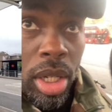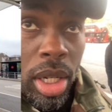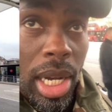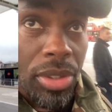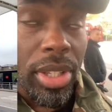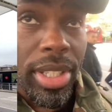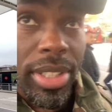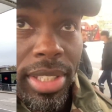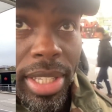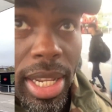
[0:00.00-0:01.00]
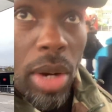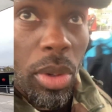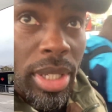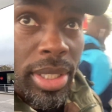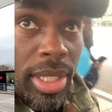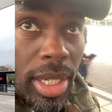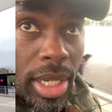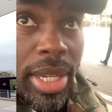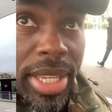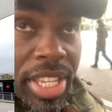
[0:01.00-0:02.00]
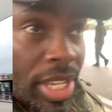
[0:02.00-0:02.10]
As you can see, that one is a E